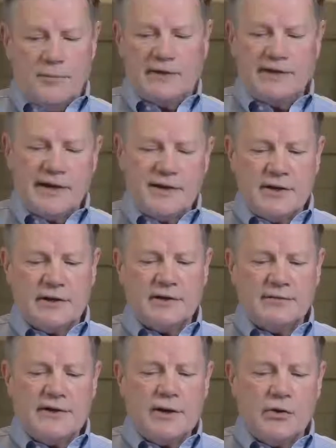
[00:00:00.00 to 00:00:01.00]
Multi-conductor
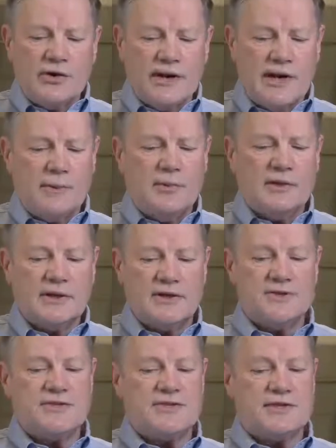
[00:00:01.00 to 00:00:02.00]
video cable
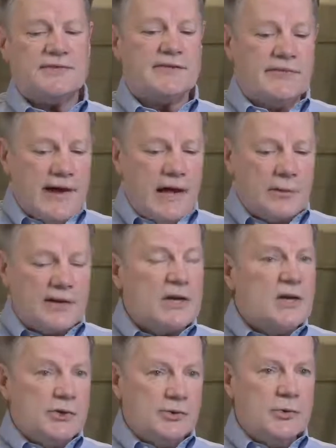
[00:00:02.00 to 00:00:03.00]
consists of the following.
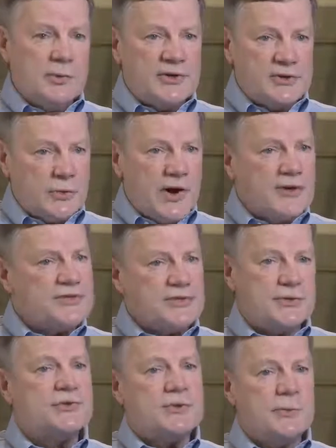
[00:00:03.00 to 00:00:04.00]
Numerous wires to
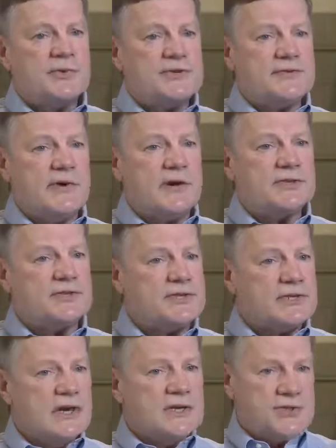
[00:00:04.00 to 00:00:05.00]
do numerous functions,
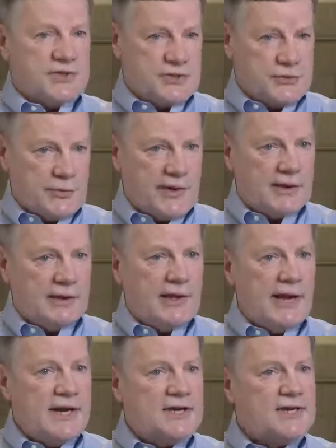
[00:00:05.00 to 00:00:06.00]
such as run the
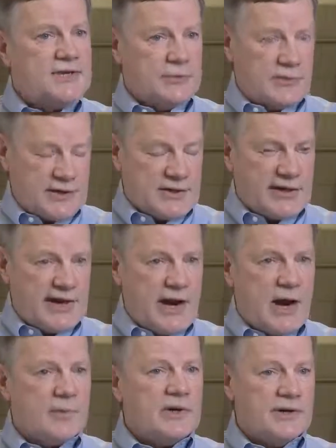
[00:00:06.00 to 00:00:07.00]
lights, run the
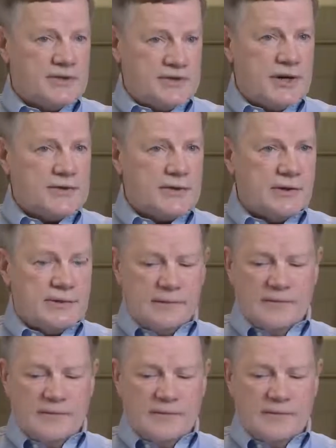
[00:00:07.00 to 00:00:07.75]
camera, etc.